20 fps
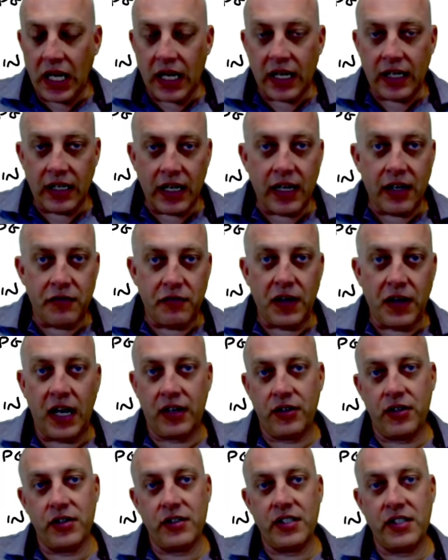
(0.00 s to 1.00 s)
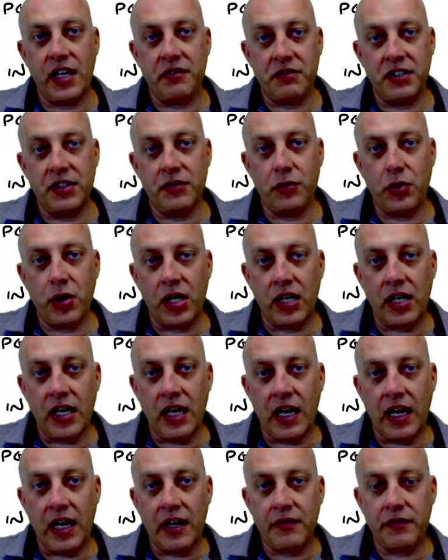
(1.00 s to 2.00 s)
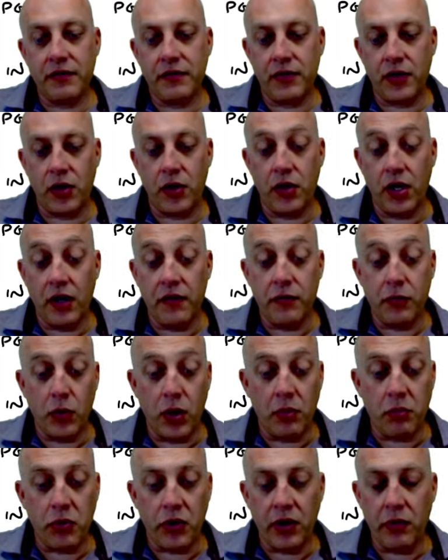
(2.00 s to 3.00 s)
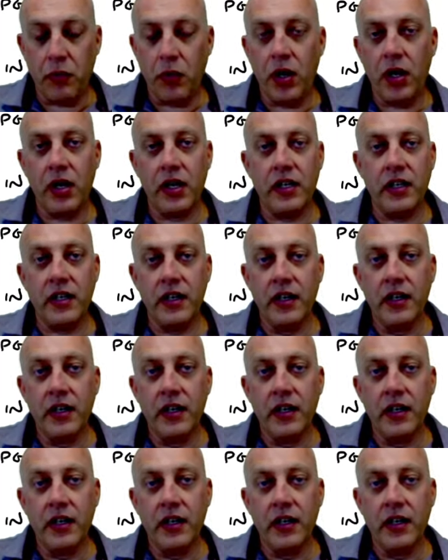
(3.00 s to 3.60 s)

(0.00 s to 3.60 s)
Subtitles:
get a factor of safety of 1.5 or of 1.1,